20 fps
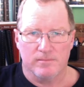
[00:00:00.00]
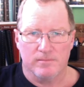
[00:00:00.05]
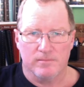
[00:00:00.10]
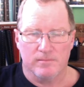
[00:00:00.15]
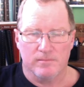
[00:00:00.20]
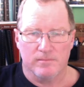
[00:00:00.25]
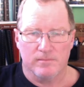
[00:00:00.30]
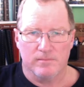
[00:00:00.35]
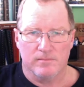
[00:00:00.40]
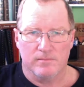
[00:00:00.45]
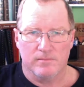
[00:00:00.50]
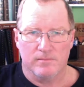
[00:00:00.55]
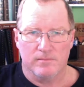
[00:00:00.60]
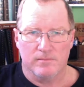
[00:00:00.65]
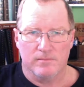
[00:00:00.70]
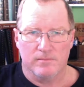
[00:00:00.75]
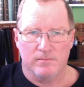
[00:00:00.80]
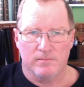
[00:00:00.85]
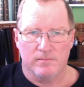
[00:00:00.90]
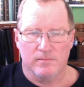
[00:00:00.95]

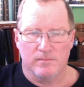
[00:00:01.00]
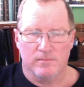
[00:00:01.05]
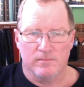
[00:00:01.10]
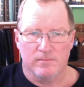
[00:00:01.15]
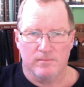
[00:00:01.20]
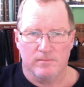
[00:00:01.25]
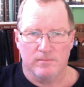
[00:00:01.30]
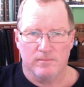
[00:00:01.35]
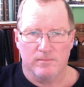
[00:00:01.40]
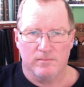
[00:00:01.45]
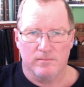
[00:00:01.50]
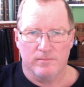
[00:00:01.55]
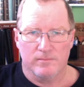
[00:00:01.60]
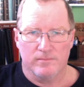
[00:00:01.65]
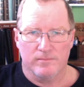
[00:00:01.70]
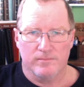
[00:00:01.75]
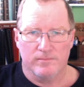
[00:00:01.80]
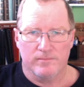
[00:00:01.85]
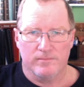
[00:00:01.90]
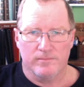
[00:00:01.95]

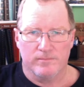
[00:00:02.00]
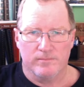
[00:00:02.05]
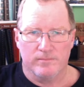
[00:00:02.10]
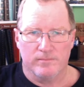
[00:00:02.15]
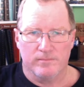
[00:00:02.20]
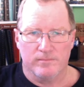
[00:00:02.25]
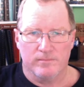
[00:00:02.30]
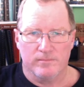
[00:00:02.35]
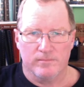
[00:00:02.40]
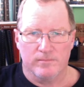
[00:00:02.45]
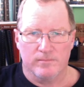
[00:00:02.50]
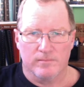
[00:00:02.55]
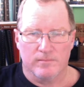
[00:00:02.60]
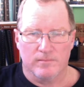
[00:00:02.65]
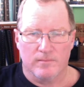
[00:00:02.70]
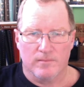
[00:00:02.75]
No one is speaking in this clip.